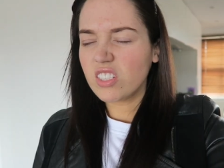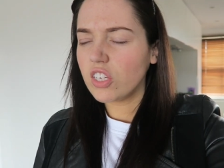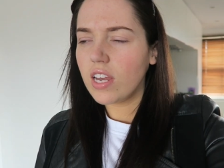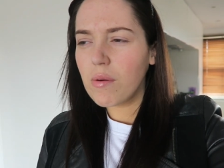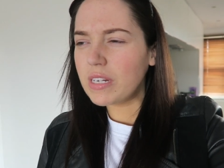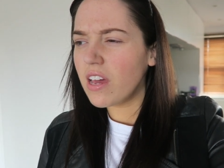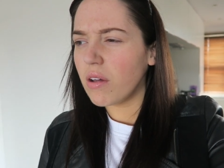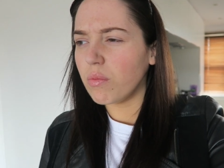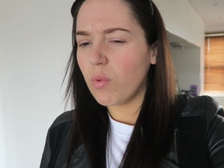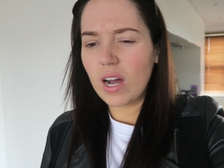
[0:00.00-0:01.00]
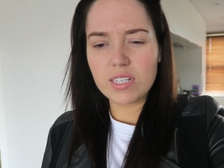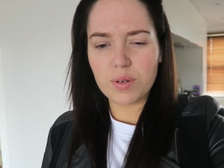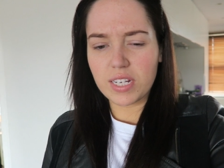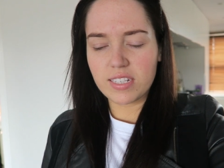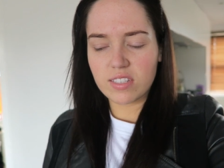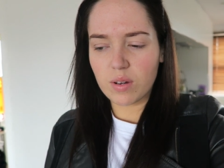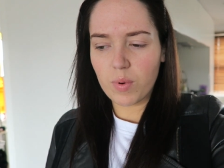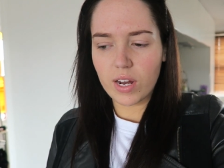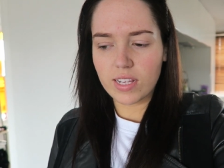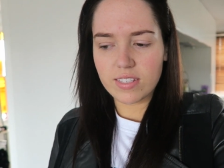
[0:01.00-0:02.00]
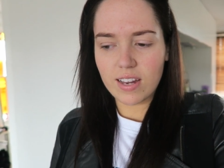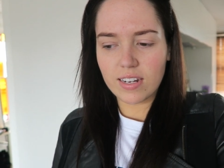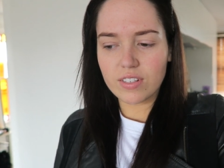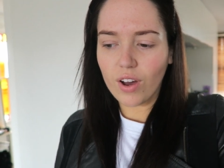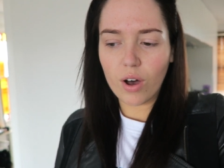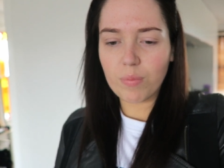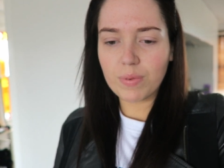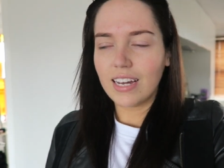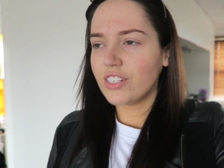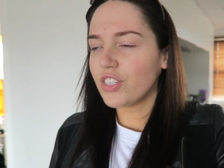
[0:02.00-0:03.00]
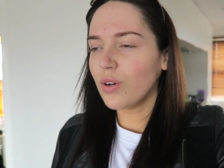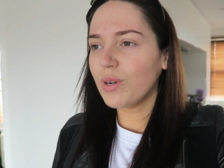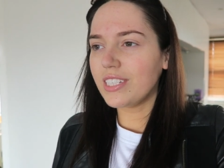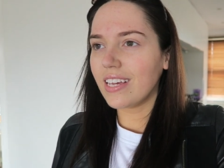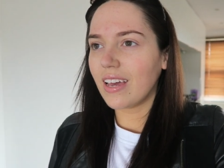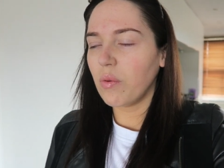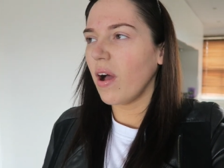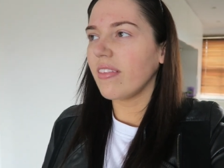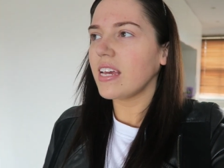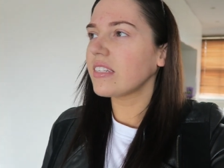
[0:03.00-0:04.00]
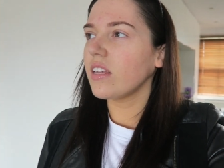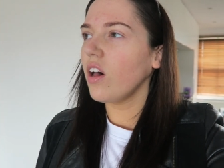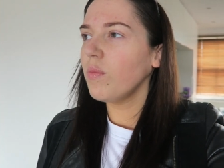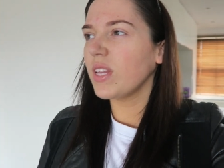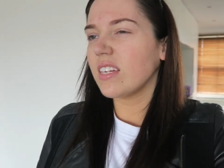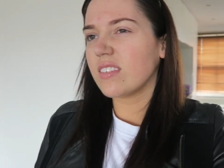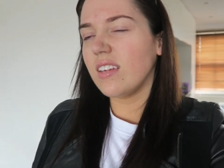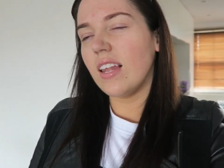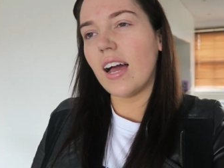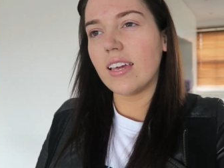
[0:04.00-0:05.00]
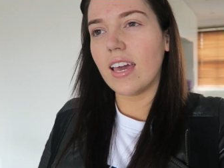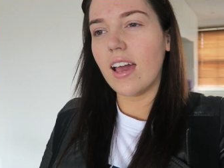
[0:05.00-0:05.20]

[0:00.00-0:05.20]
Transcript: Actually, no, I don't. Why do I need to stop wearing this Nike top? I just always think I wear things a lot, but that's because I like